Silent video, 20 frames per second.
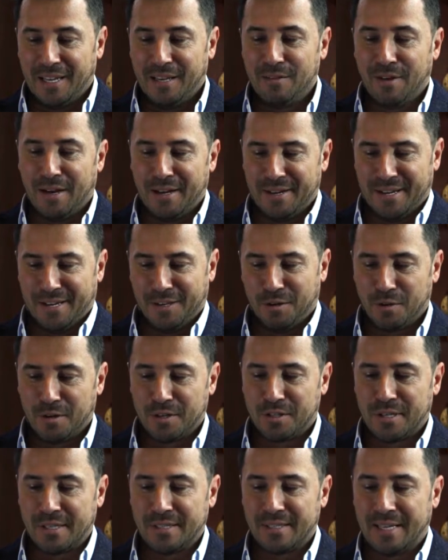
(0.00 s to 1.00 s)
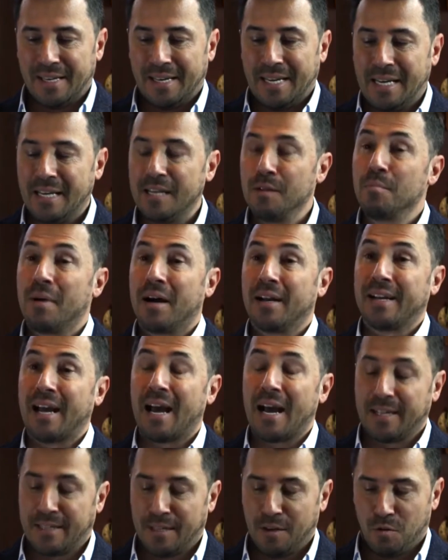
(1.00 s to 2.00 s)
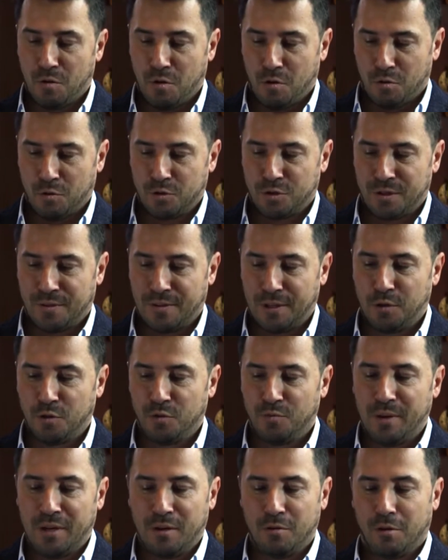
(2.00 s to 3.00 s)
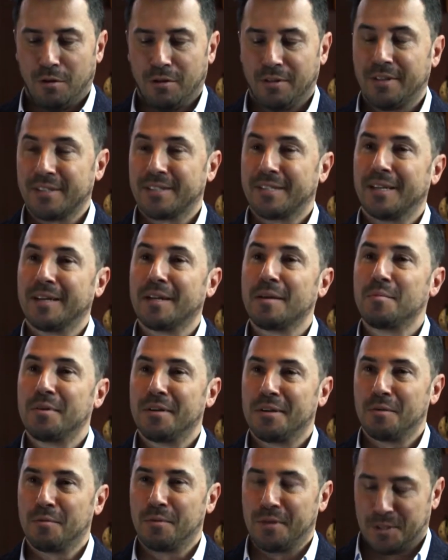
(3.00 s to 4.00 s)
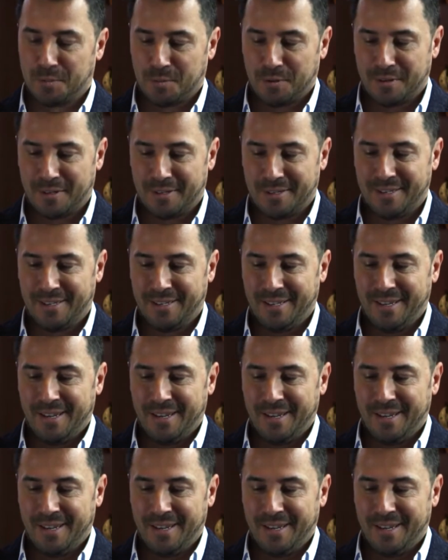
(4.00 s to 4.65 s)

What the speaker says: Ivana, you are such an in-demand acting coach that you've been called the celebrity whisperer.